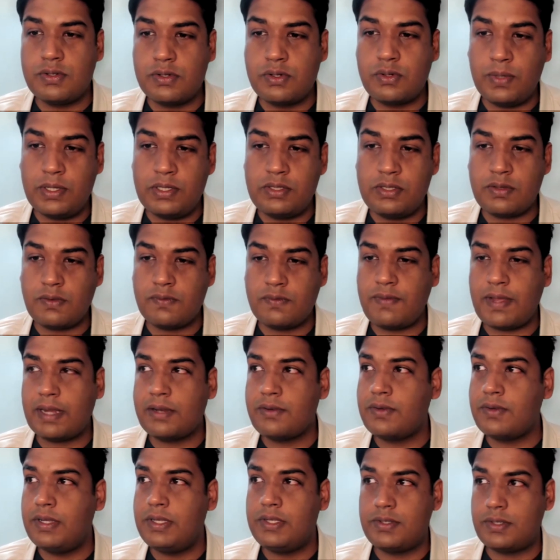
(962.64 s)
twins of
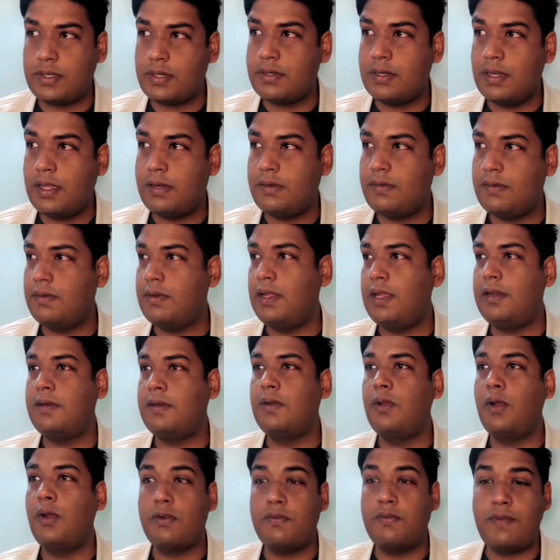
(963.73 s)
factories
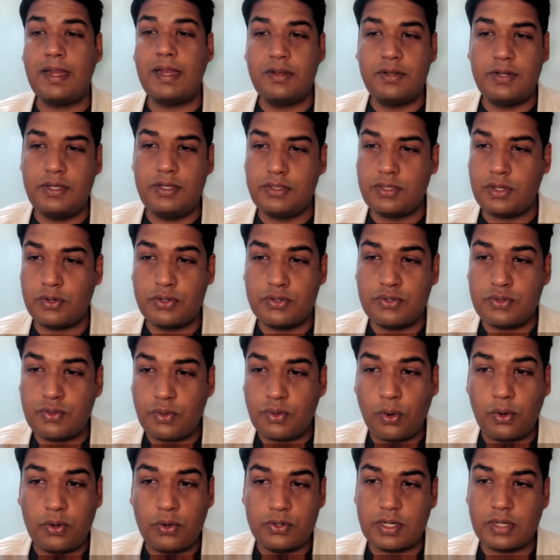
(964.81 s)
or factories or
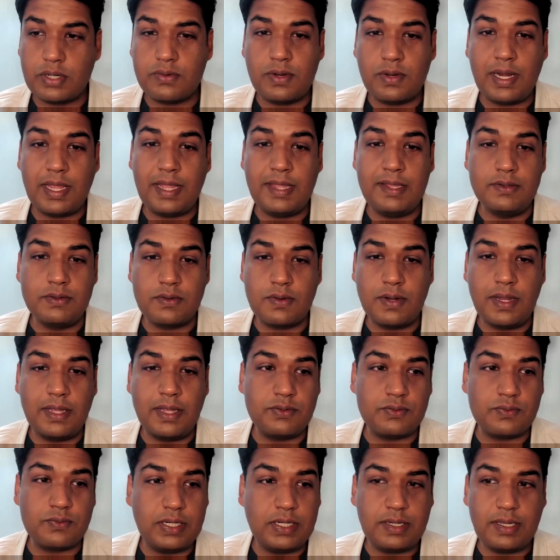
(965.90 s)
stores at Reliance
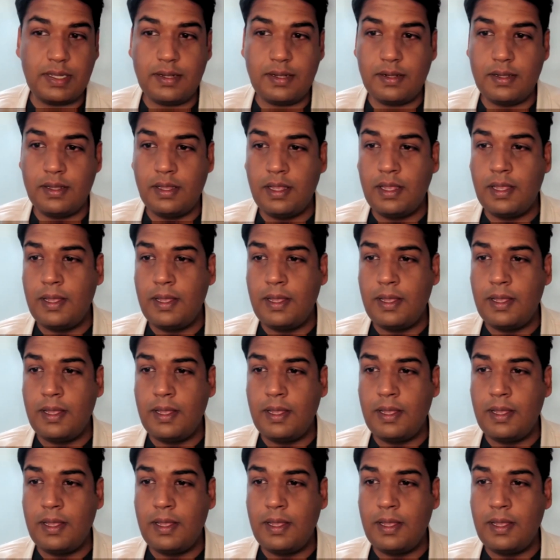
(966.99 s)
Retail,